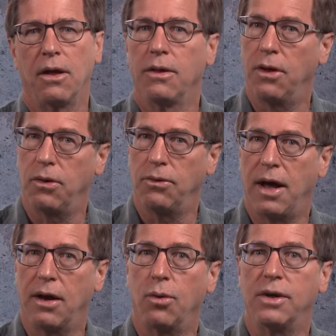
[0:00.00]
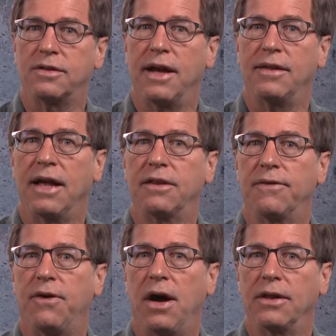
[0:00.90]
though not always
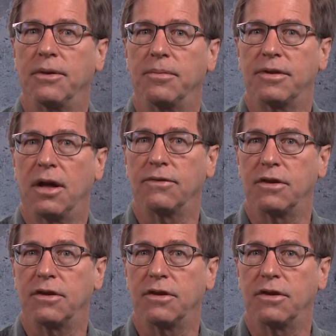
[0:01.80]
identifying themselves